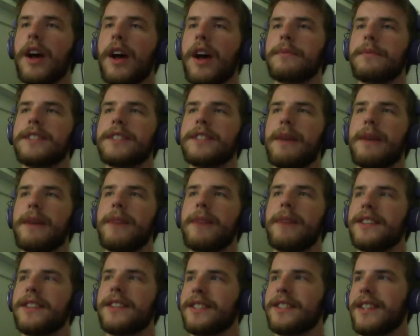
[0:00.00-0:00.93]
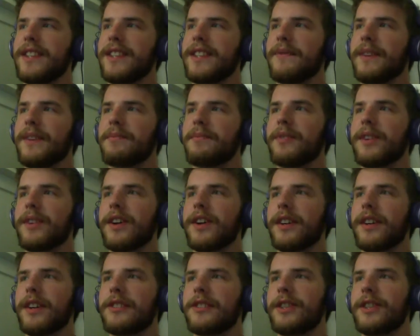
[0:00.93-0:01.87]
semi-biased because I find Pilar
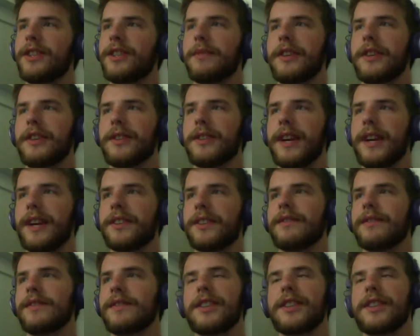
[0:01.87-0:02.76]
extremely attractive. So